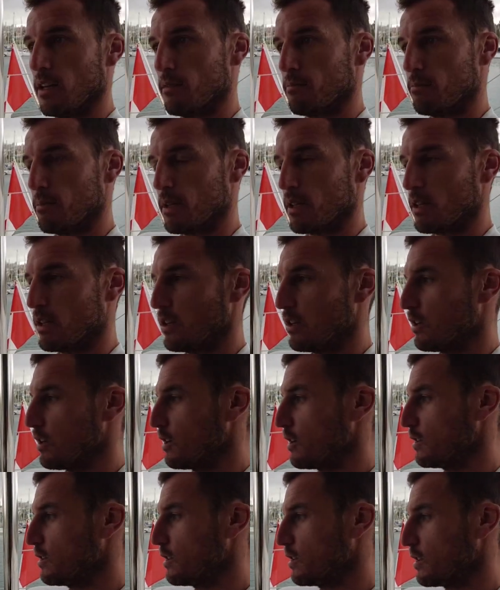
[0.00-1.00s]
but
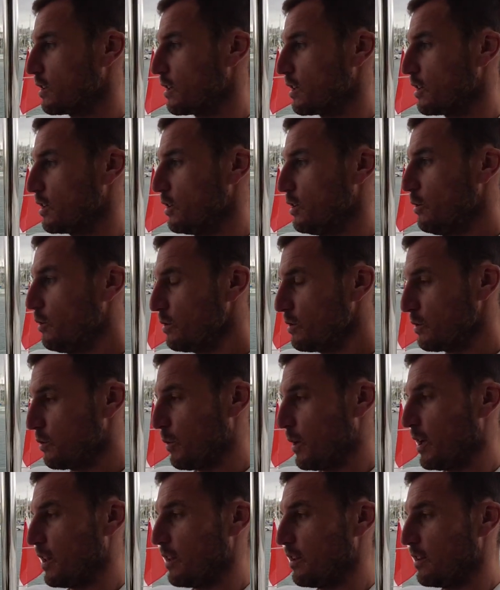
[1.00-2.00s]
not used
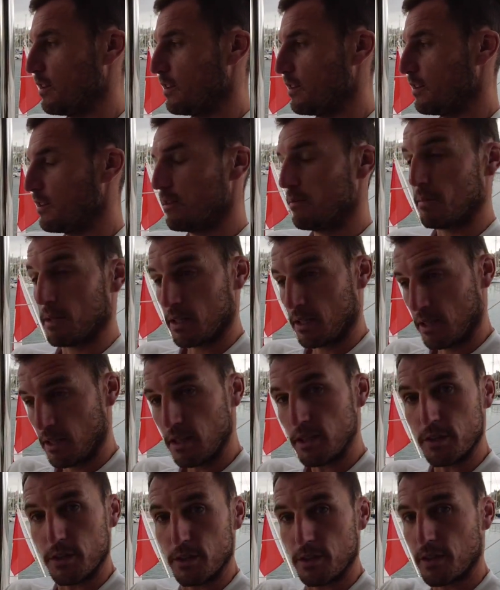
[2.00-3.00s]
well. But
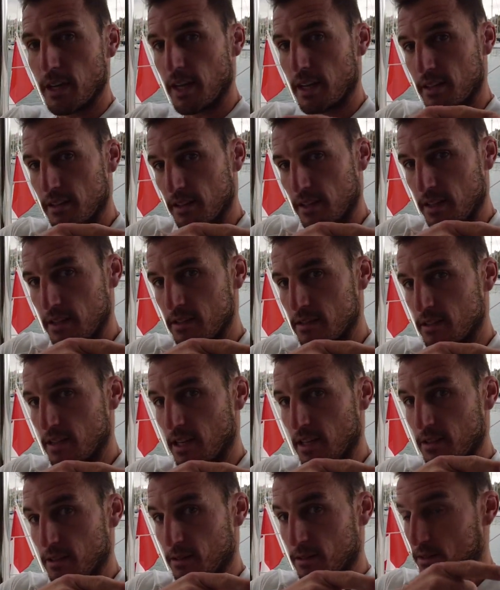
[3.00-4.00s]
here you gain the
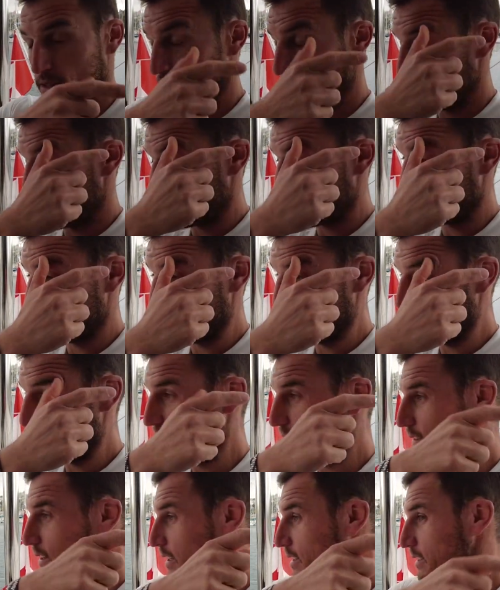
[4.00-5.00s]
inside, you'll see, you're gonna
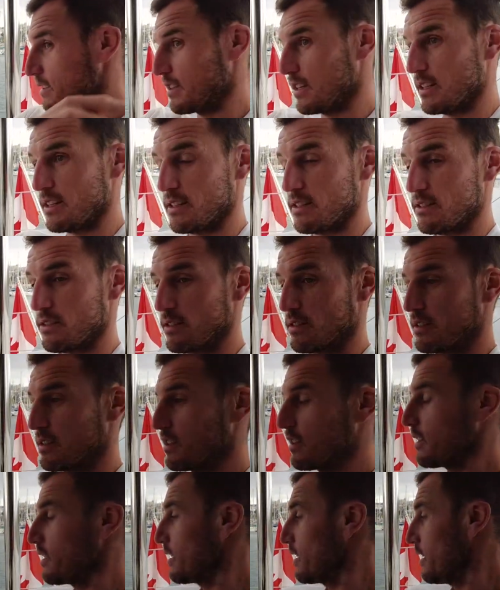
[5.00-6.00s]
love the inside, it's
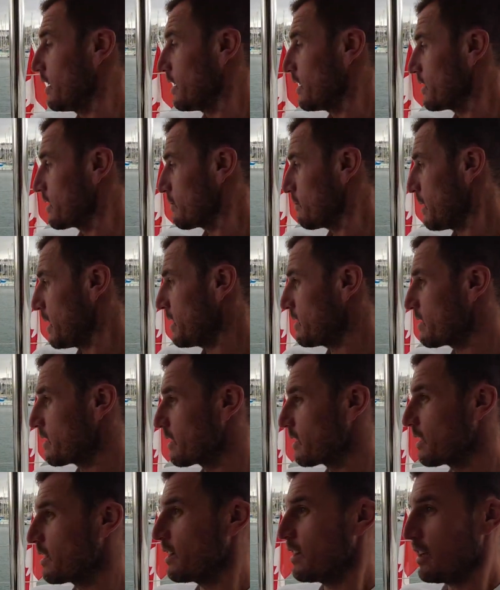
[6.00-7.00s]

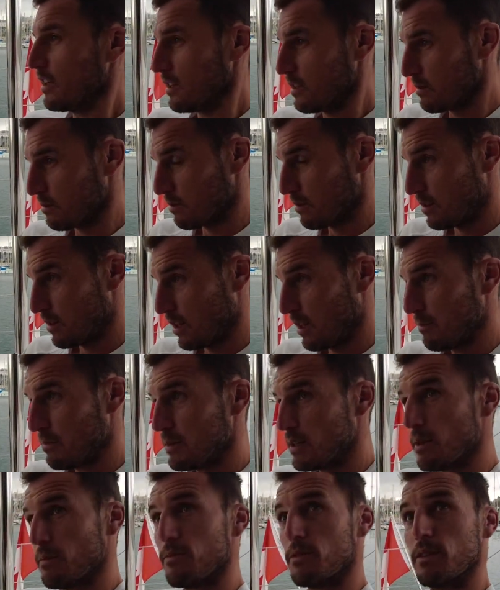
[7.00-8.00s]
amazing. So
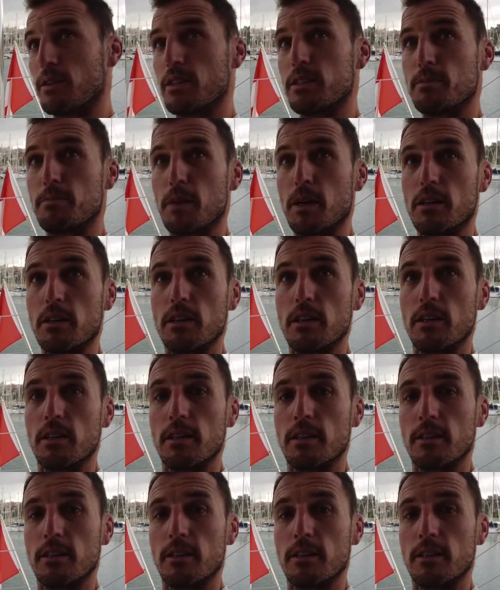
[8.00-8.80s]
thumbs up for this part.